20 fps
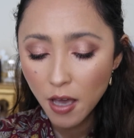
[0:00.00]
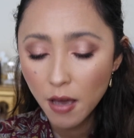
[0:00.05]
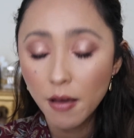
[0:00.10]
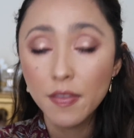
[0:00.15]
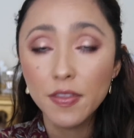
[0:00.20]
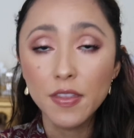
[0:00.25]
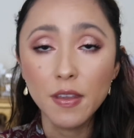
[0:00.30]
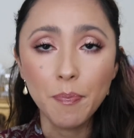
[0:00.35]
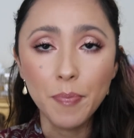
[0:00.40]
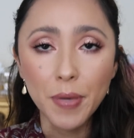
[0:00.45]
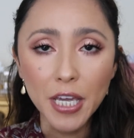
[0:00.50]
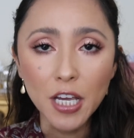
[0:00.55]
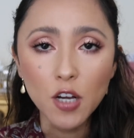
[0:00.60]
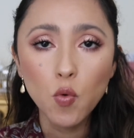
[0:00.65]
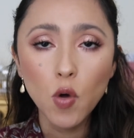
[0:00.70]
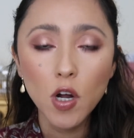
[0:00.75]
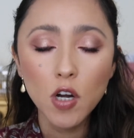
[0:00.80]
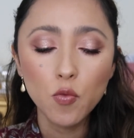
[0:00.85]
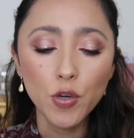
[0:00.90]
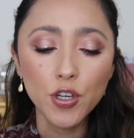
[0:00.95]
the pink
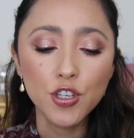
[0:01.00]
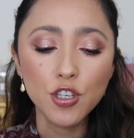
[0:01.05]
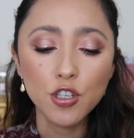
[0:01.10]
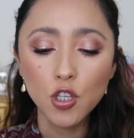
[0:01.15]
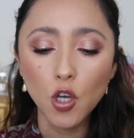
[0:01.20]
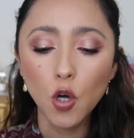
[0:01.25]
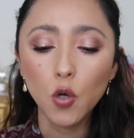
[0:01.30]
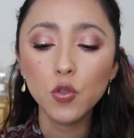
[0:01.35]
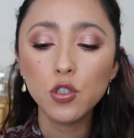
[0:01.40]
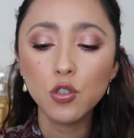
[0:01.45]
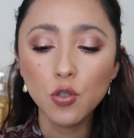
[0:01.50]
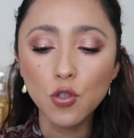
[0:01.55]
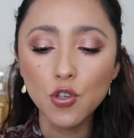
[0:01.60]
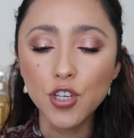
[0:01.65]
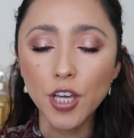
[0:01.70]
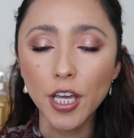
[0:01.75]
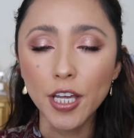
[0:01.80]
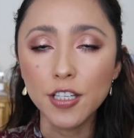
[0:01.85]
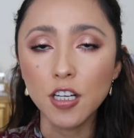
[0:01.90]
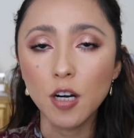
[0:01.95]
one, which those two
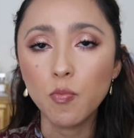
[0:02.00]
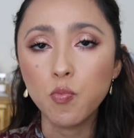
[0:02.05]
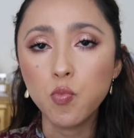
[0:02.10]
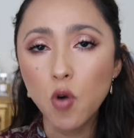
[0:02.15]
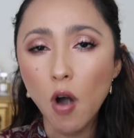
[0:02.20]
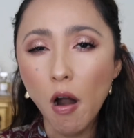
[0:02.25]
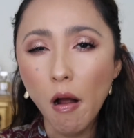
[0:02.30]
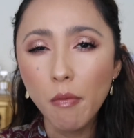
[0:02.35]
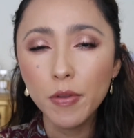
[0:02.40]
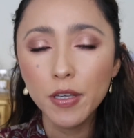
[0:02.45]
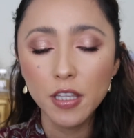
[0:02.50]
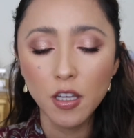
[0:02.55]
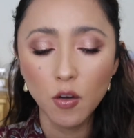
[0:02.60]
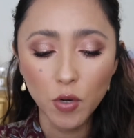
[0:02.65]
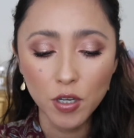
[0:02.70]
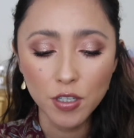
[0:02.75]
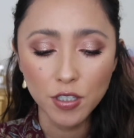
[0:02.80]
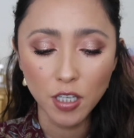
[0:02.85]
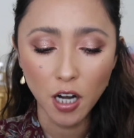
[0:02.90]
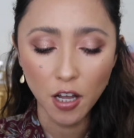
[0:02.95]
shades are probably the
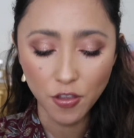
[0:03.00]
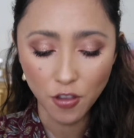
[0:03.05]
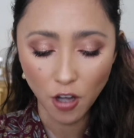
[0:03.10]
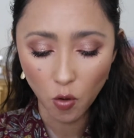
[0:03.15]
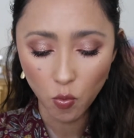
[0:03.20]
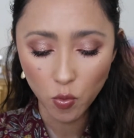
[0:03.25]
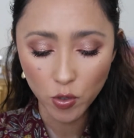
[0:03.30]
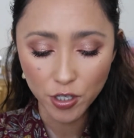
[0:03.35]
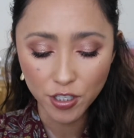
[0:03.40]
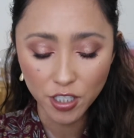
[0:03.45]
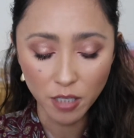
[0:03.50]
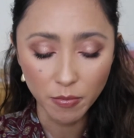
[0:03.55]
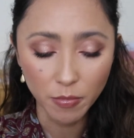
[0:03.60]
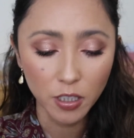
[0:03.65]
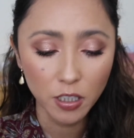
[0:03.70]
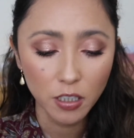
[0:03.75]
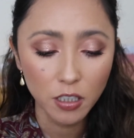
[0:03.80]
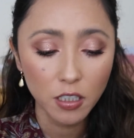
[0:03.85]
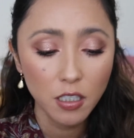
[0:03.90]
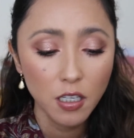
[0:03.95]
ones that I thought were
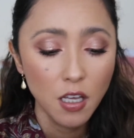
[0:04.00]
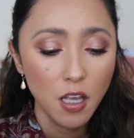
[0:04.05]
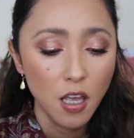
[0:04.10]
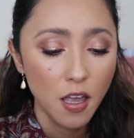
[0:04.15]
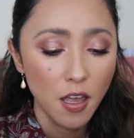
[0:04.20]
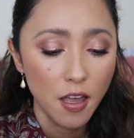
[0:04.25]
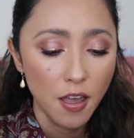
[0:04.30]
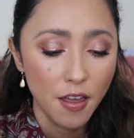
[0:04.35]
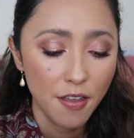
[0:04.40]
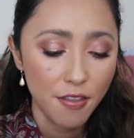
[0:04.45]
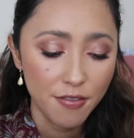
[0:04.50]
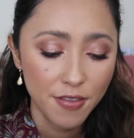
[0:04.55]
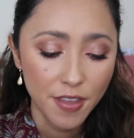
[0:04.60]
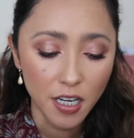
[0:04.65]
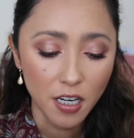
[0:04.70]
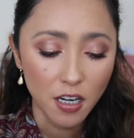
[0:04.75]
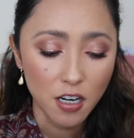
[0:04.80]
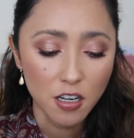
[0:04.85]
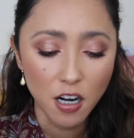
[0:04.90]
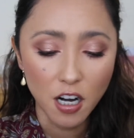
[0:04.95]
similar, they
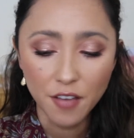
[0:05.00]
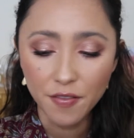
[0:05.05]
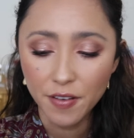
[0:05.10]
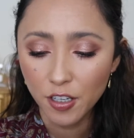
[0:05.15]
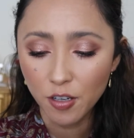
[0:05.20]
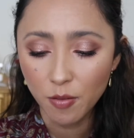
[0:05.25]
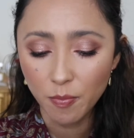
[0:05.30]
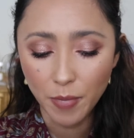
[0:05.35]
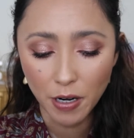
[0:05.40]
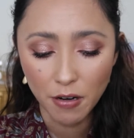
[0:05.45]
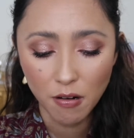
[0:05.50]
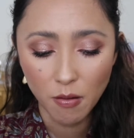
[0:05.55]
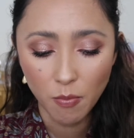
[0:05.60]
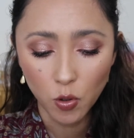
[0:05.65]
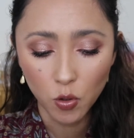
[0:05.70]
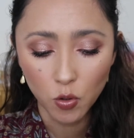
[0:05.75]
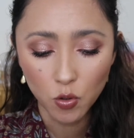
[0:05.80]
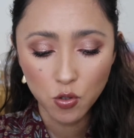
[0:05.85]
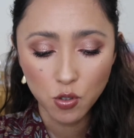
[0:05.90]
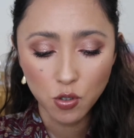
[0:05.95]
are not even
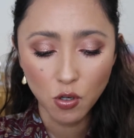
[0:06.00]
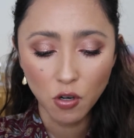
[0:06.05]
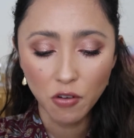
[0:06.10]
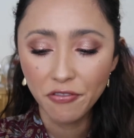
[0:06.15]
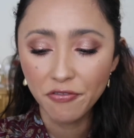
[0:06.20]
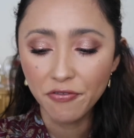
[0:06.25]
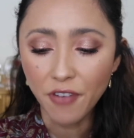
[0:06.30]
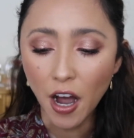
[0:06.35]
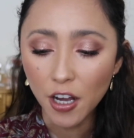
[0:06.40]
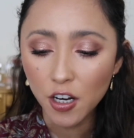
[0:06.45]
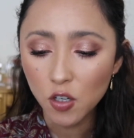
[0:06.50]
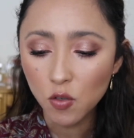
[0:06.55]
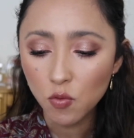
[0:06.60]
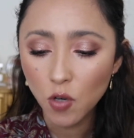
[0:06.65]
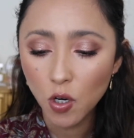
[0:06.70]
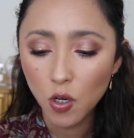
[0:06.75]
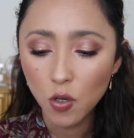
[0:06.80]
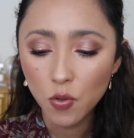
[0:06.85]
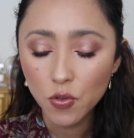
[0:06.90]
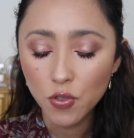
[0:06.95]
comparable. So Fire
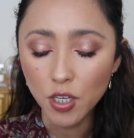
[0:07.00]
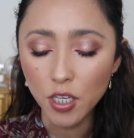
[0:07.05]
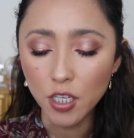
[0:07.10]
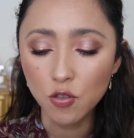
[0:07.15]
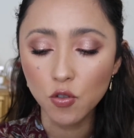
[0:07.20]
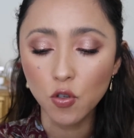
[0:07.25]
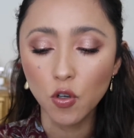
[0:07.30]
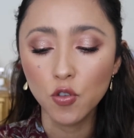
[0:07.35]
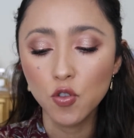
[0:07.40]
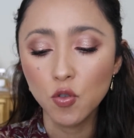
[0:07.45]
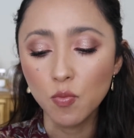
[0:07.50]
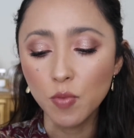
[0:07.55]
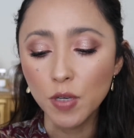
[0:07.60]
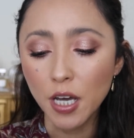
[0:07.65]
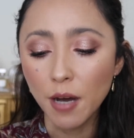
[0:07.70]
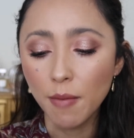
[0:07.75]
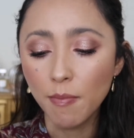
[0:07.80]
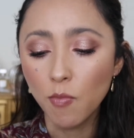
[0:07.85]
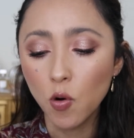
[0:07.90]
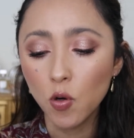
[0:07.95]
Rose is going to be
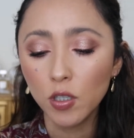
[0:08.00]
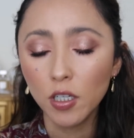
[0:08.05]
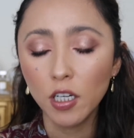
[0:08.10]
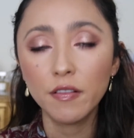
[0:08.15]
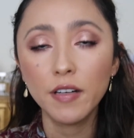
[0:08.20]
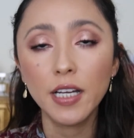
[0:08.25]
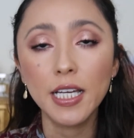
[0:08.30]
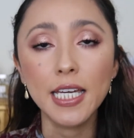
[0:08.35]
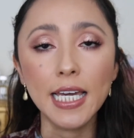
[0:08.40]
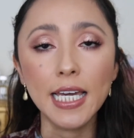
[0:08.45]
a more kind of like